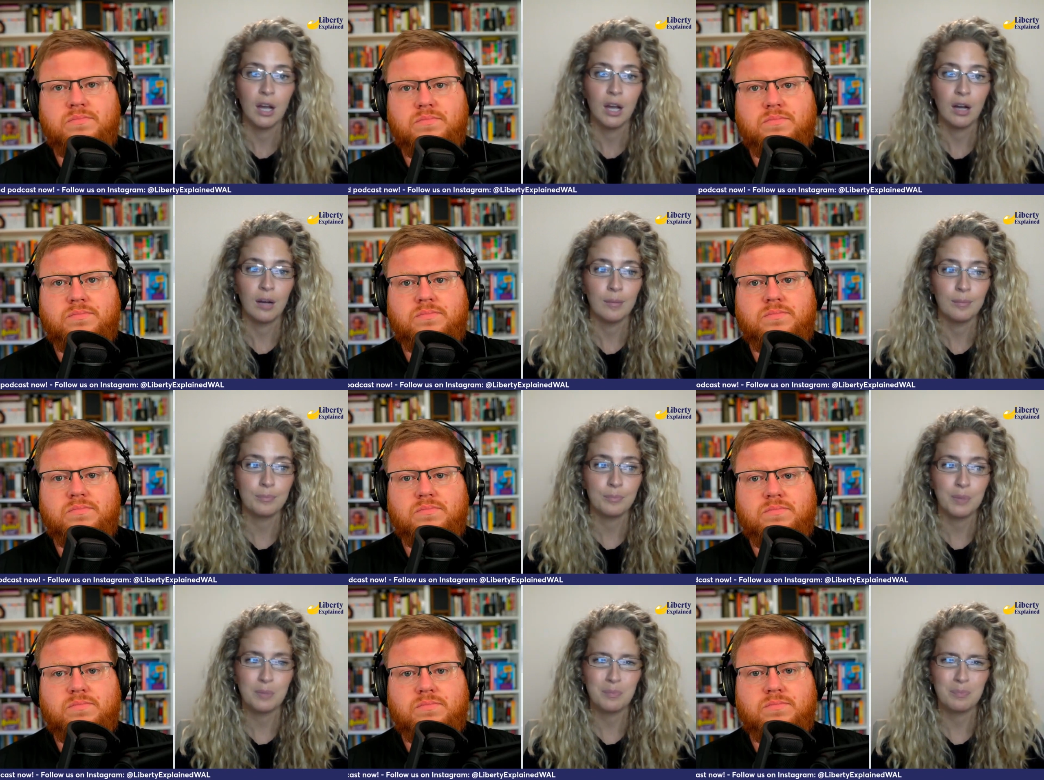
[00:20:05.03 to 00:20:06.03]
Speaker 1: Um,
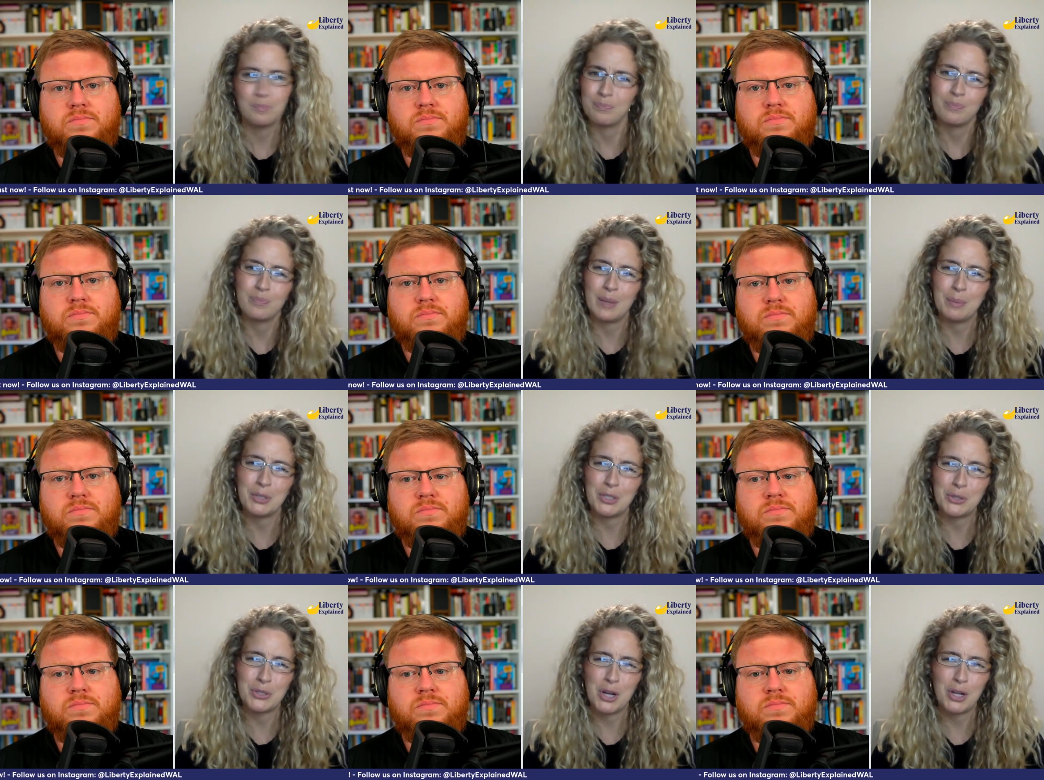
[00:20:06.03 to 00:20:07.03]
but people
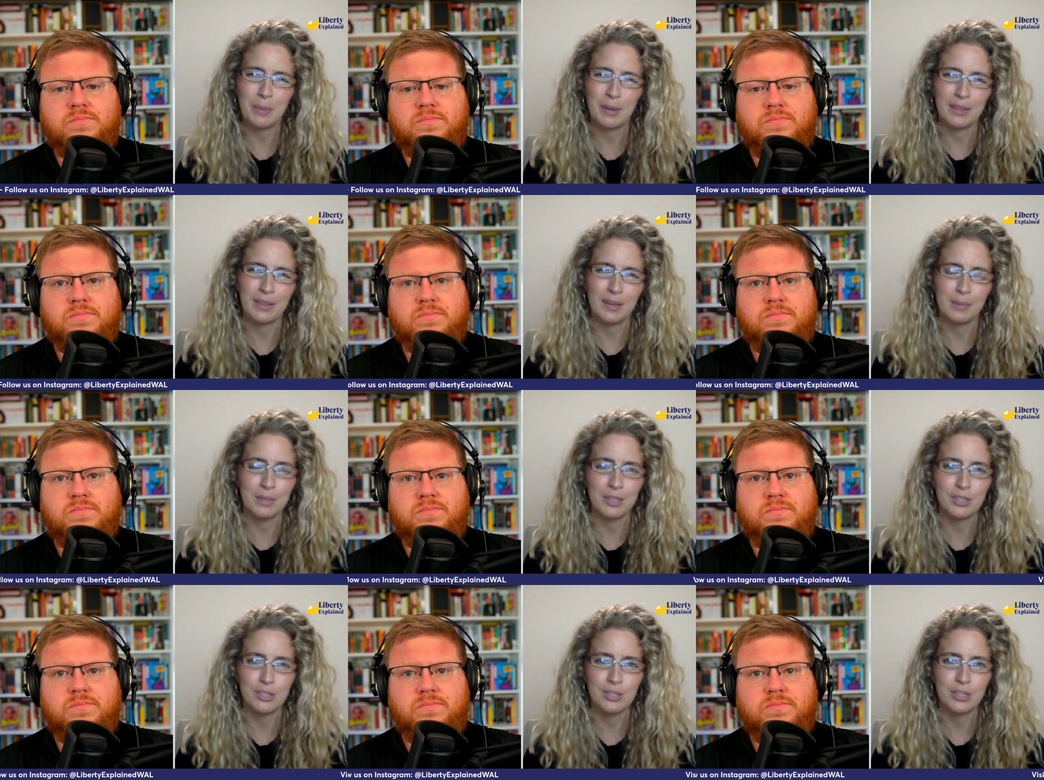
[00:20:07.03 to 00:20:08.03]
don't talk about that
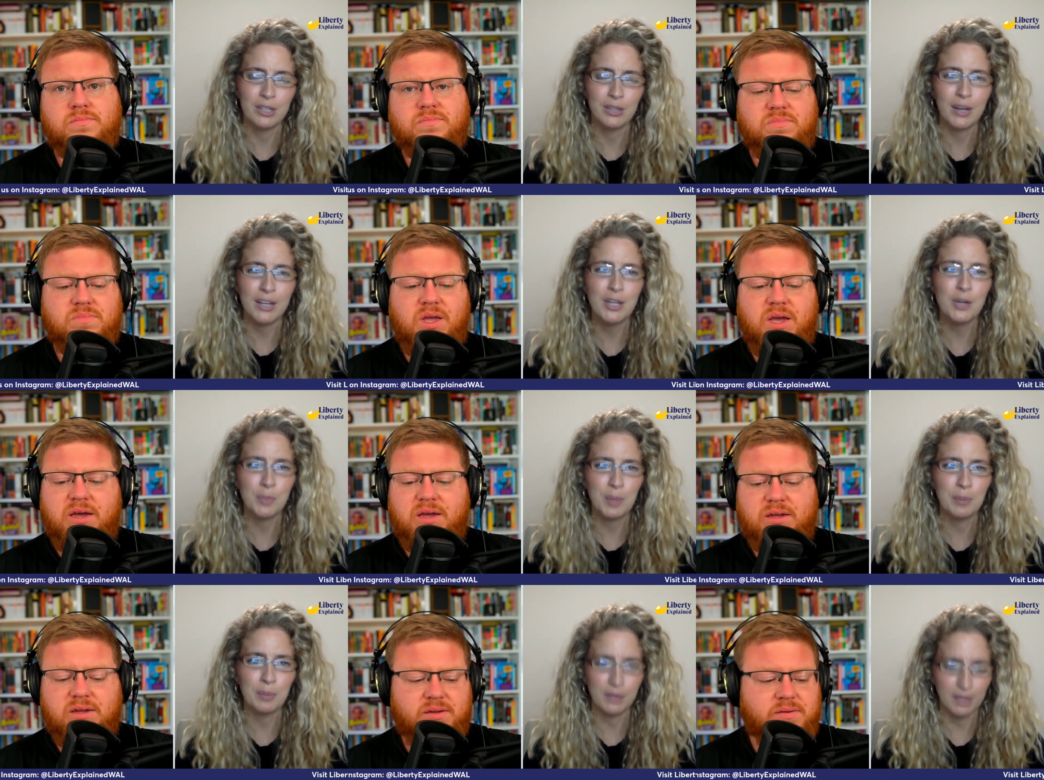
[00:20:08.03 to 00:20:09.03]
much. You know, I know
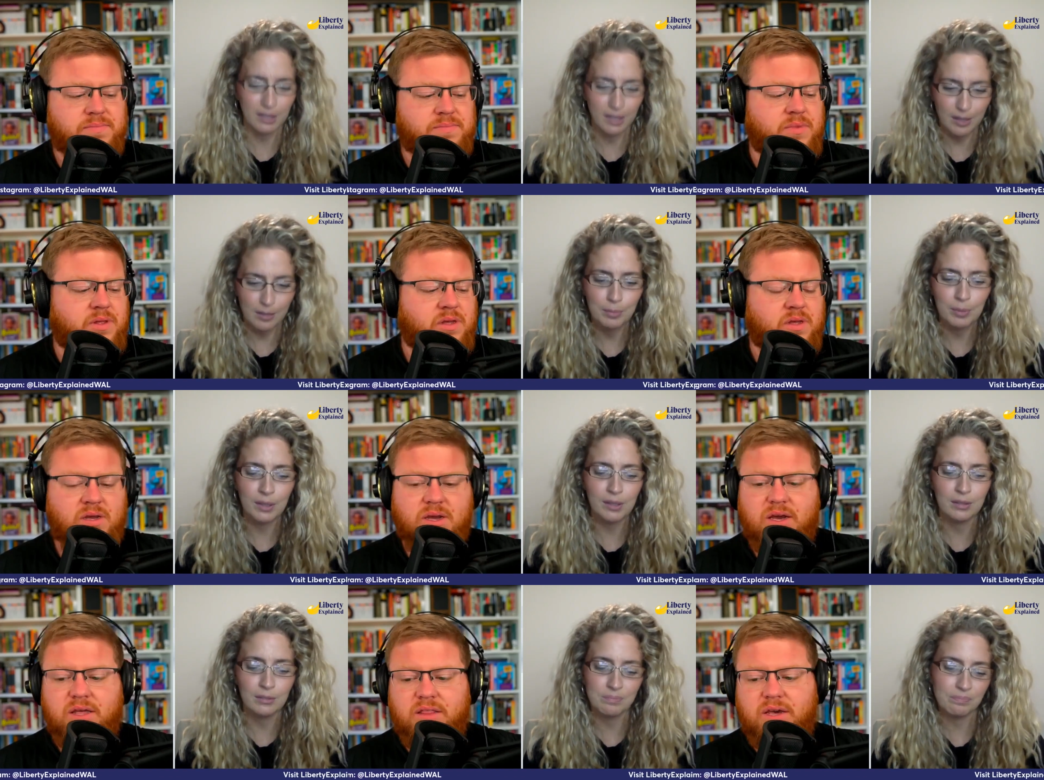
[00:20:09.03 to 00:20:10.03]
people like that, but
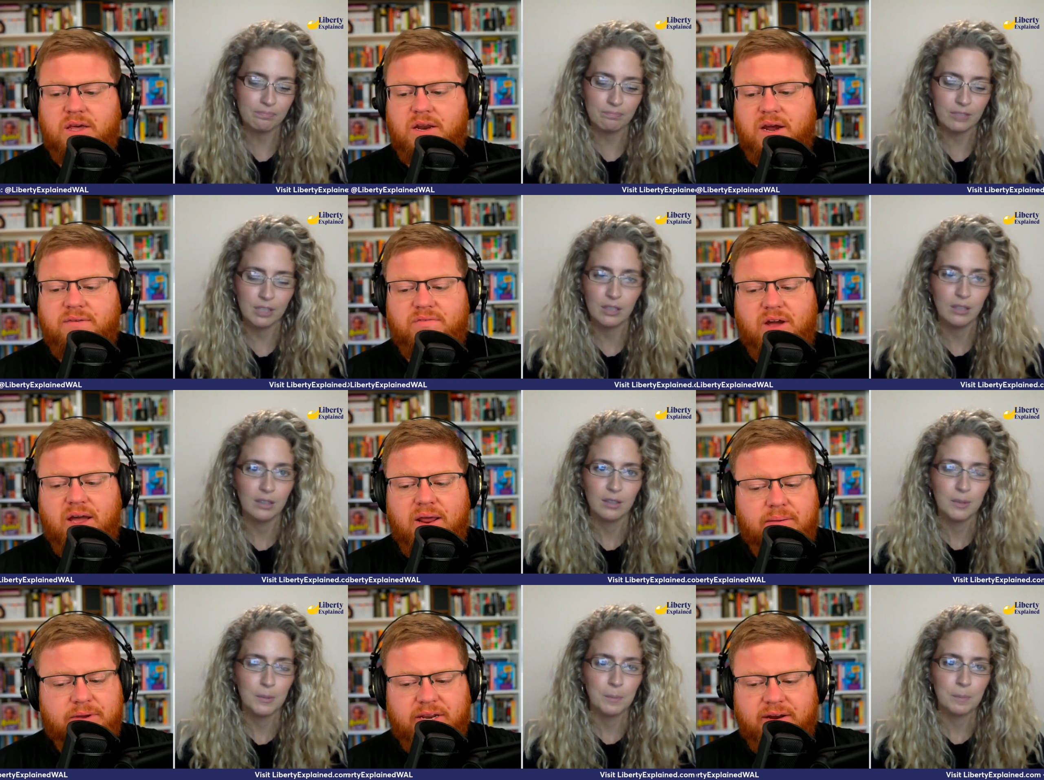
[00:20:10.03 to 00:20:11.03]
and
Speaker 2: and I've I,
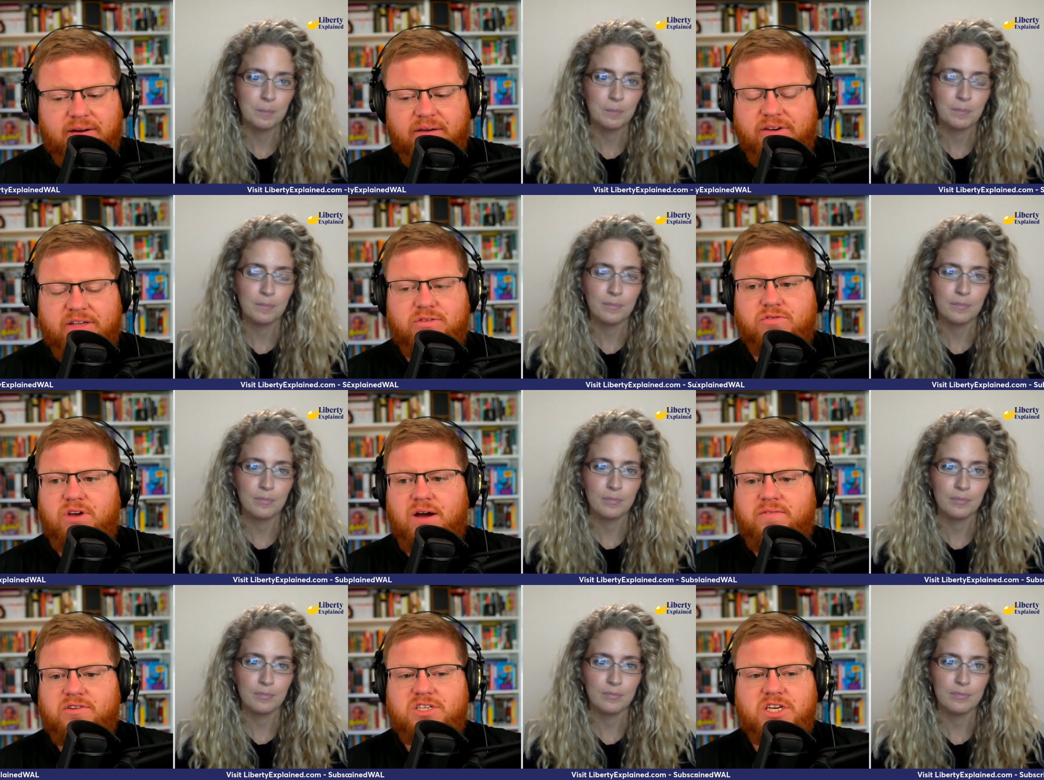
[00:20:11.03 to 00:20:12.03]
mean, and I've had those
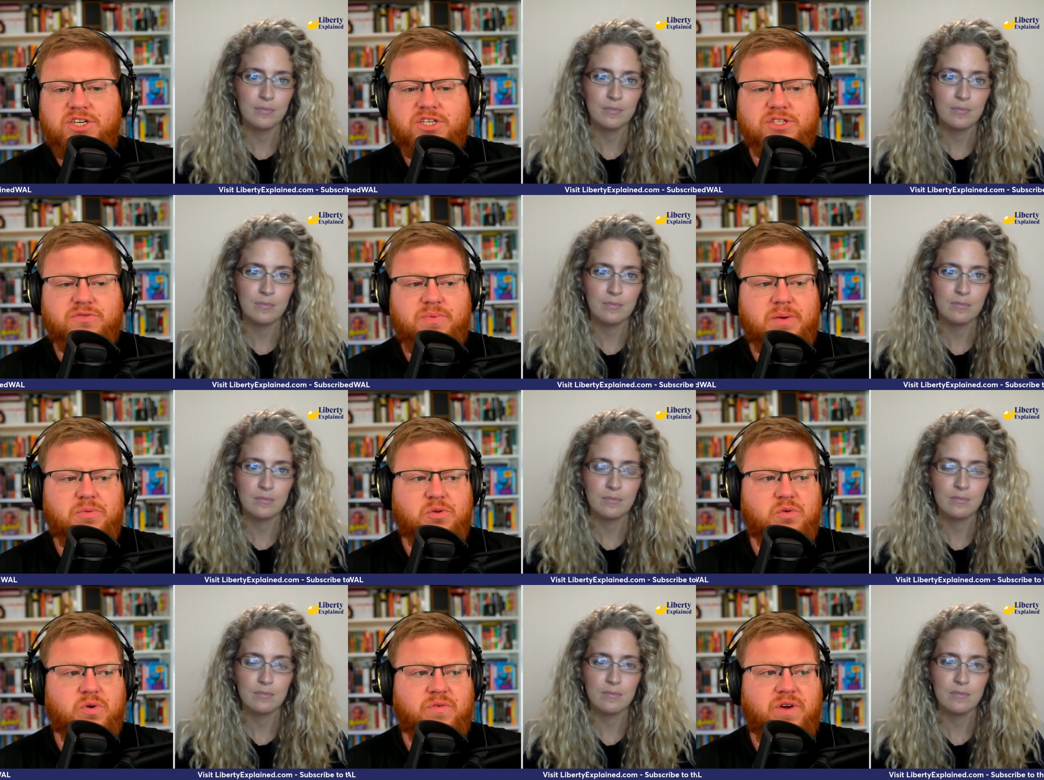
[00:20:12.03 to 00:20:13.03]
conversations of people
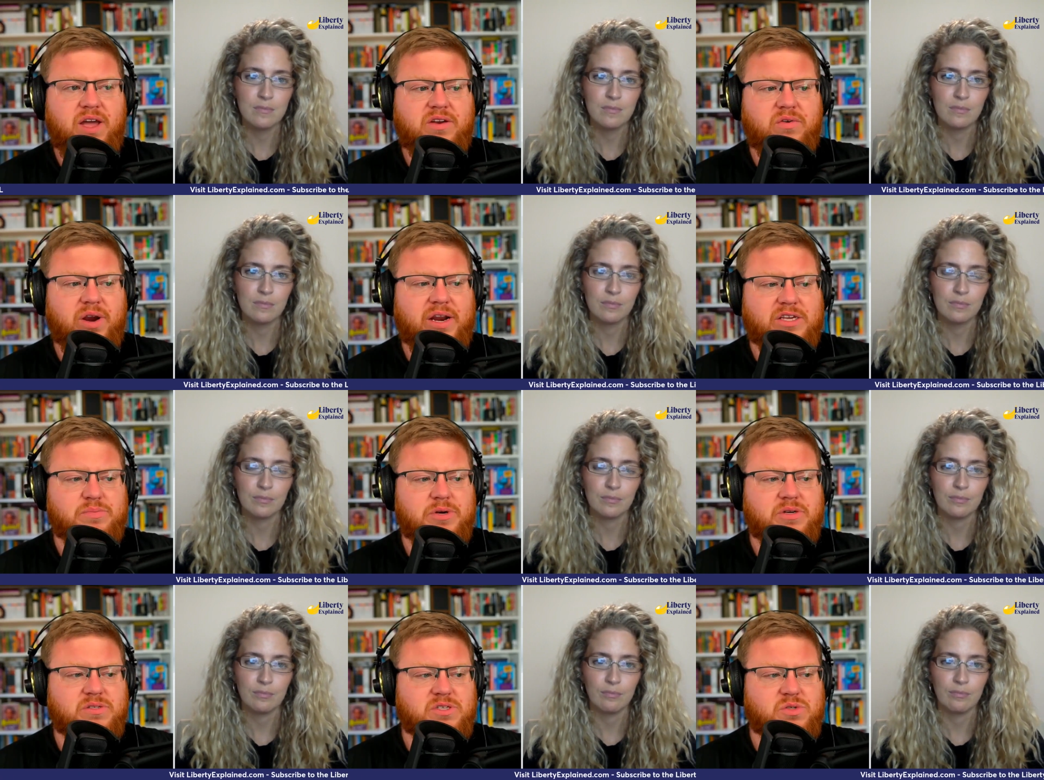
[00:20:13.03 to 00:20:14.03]
who have had great
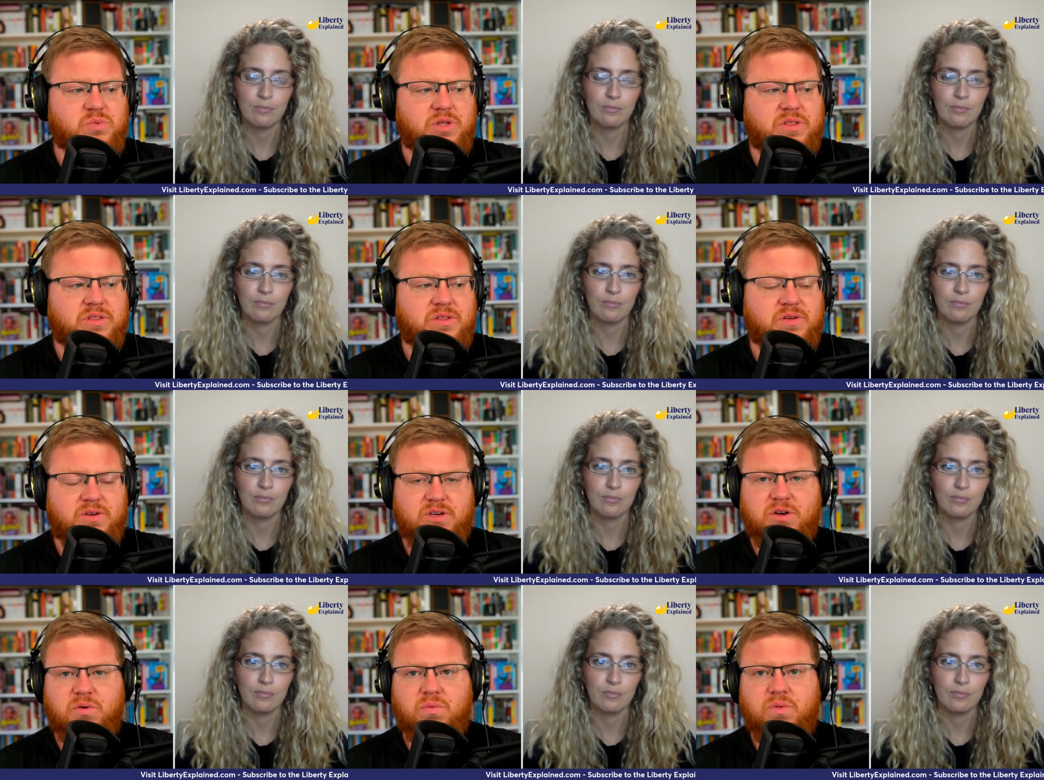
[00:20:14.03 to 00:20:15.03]
experiences with you
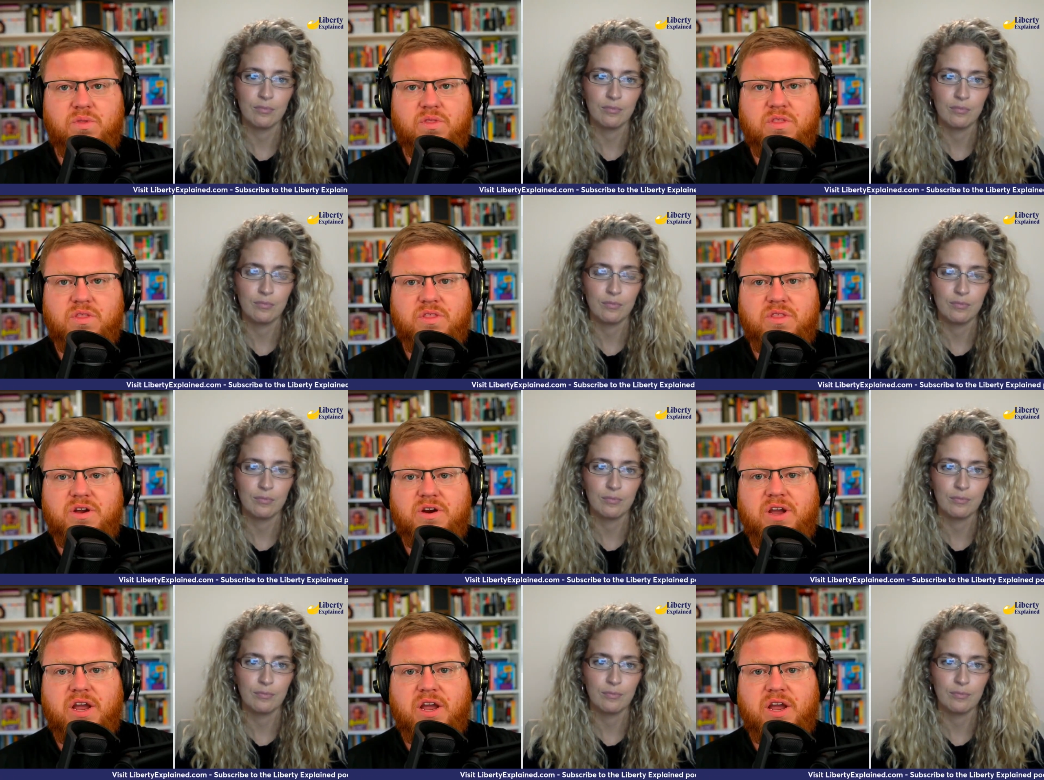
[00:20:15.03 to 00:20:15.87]
know their